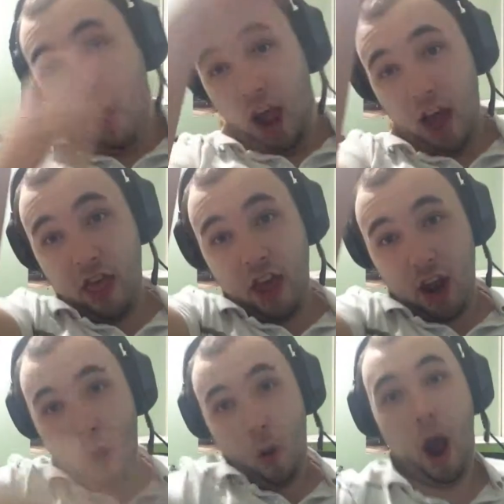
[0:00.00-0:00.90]
then
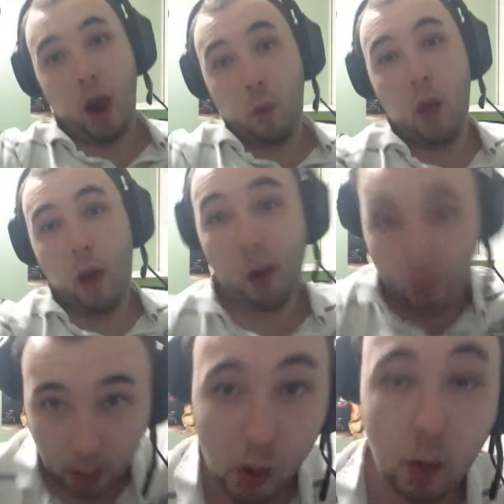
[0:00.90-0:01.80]
whack, whack, whack, whack,
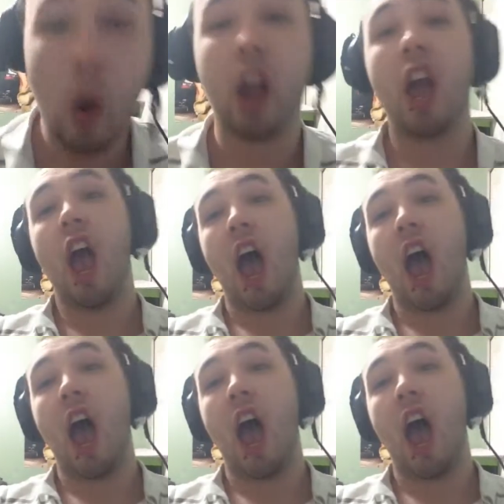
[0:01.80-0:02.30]
whack, whack, whack.